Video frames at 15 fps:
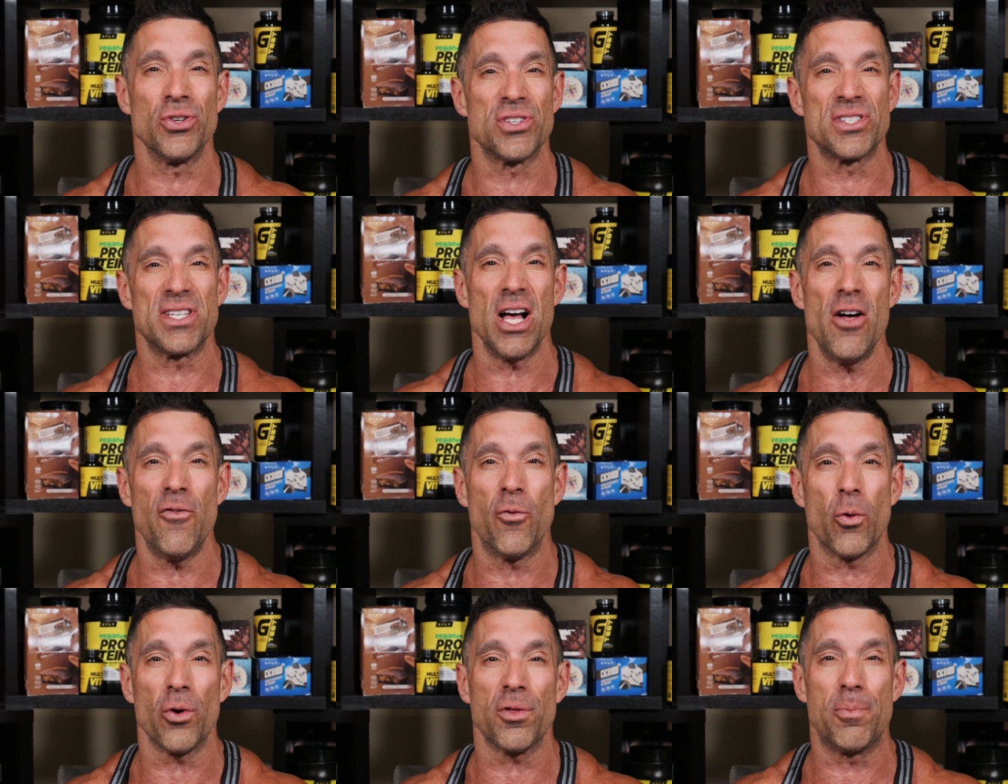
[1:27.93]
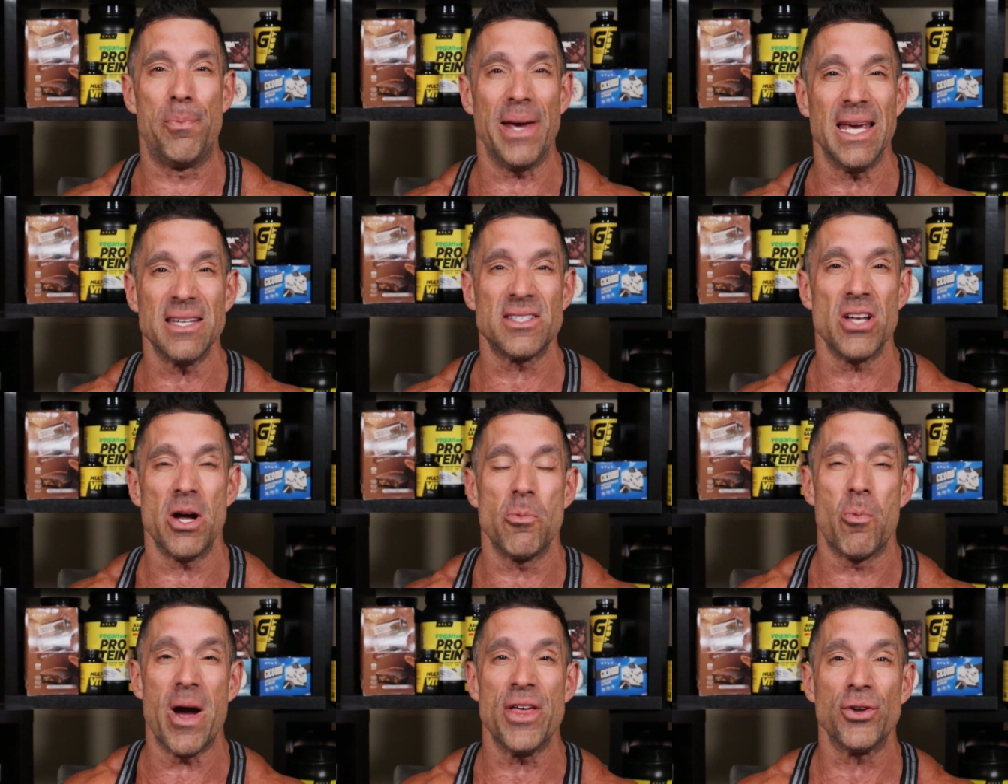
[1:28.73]
your self worth based
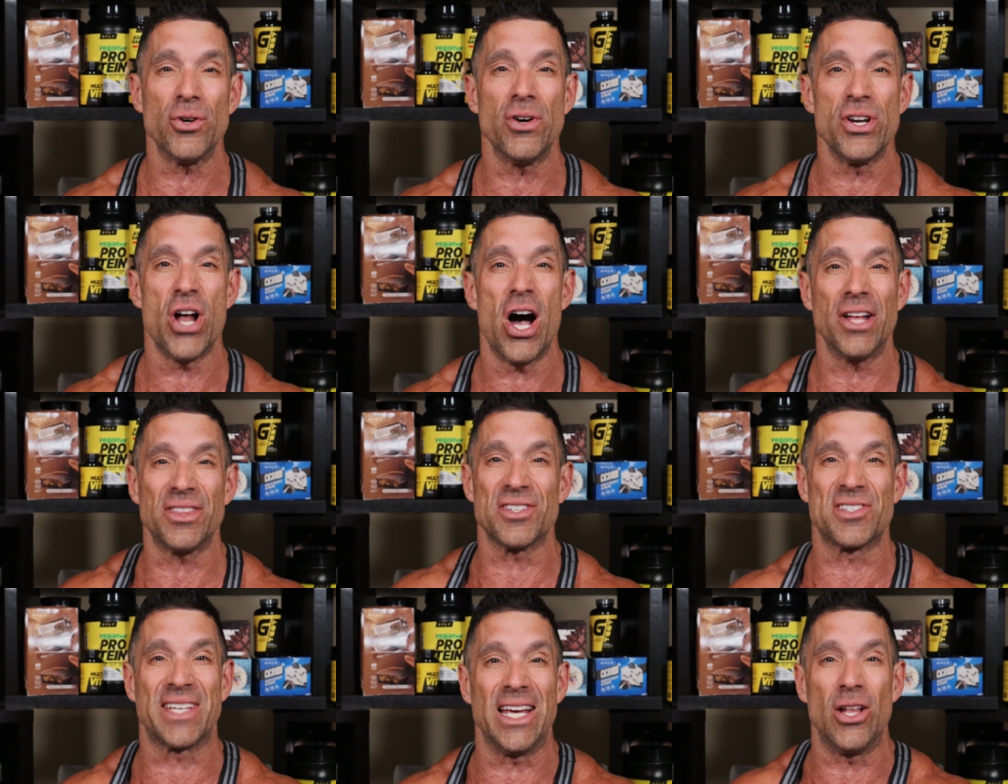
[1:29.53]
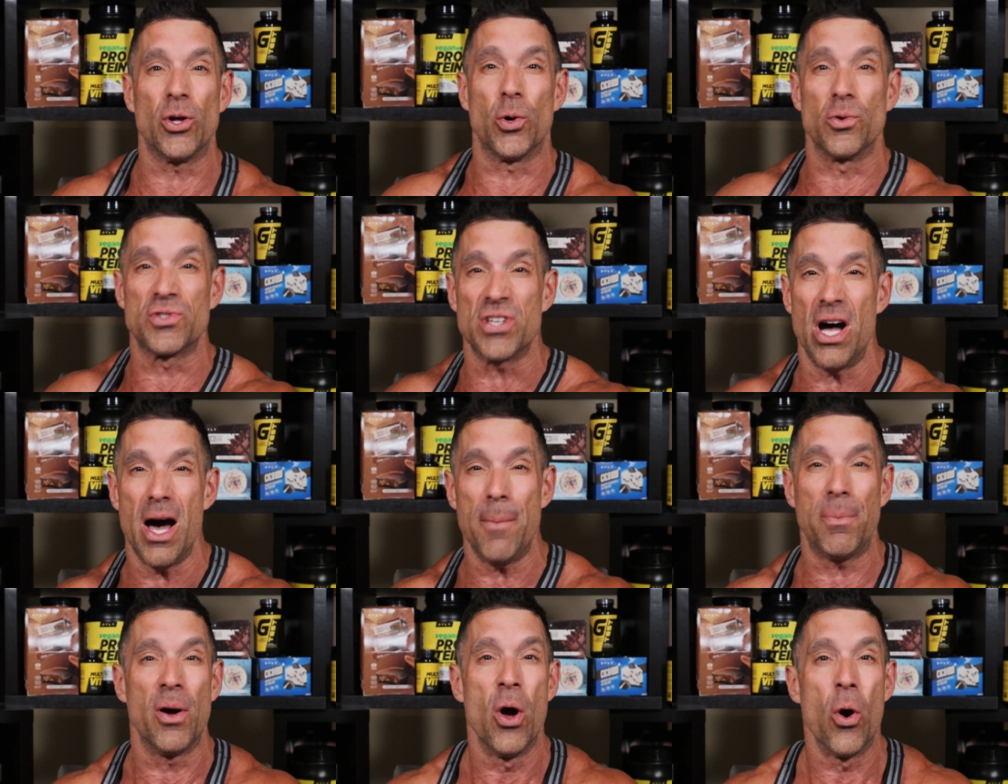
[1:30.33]
on whether or not the scale goes
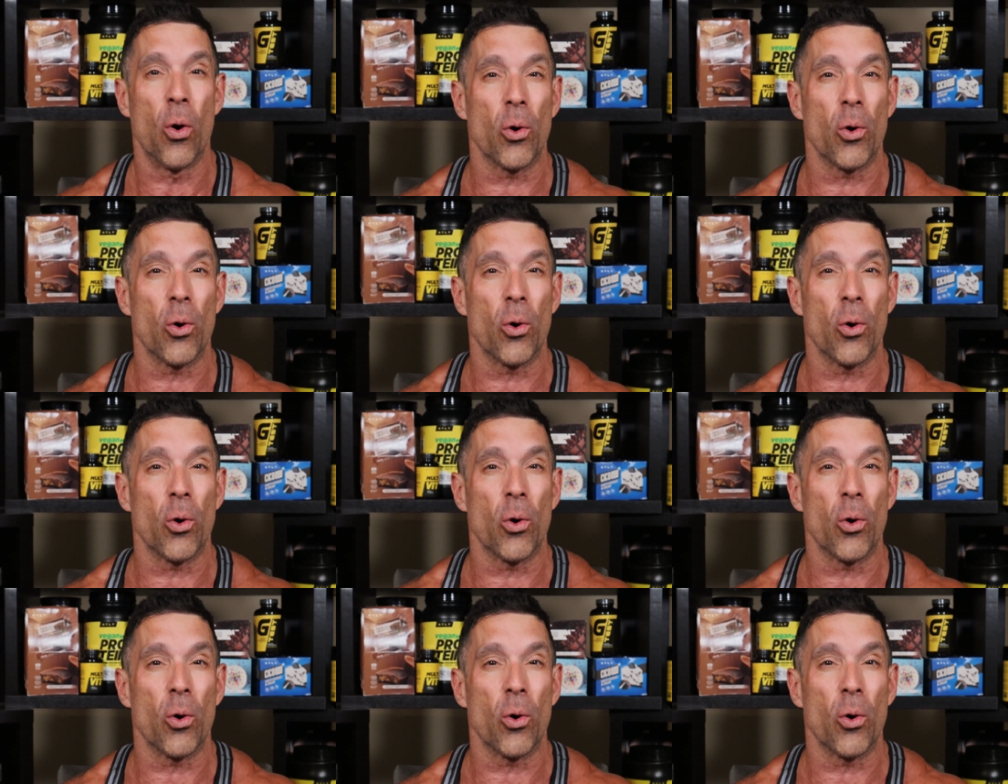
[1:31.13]
up